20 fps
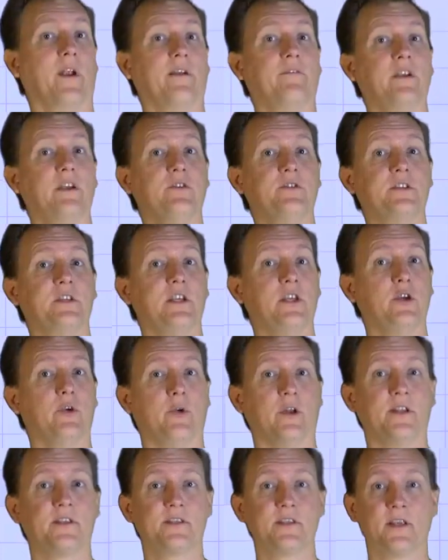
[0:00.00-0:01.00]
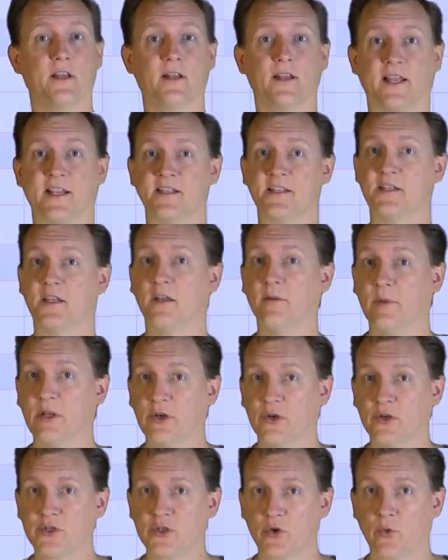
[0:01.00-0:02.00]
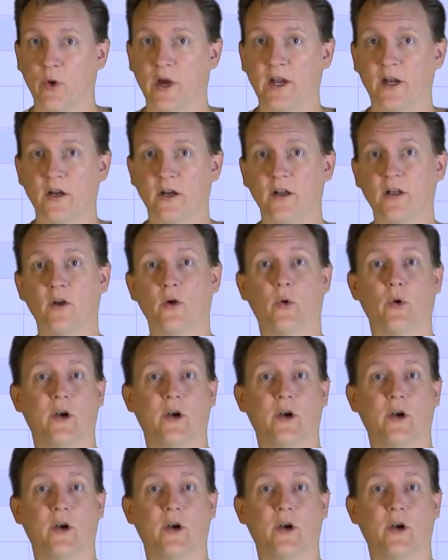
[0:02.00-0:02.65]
whenever you see units like centimeters squared,